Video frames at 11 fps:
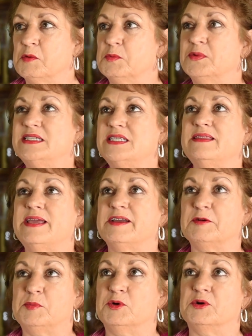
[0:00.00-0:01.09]
Went to the
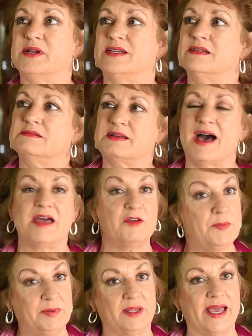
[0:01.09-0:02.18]
airport, got on
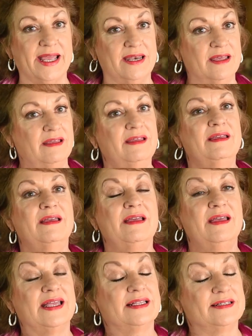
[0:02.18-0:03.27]
the plane,
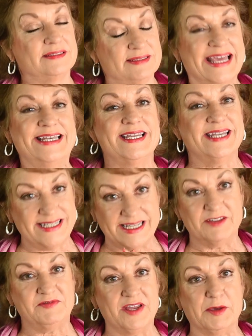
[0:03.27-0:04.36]
landed at
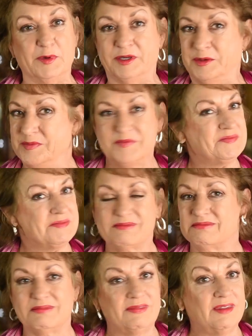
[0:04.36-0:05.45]
DFW.
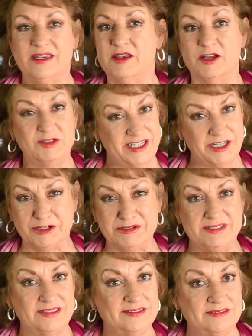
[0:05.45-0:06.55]
No tears.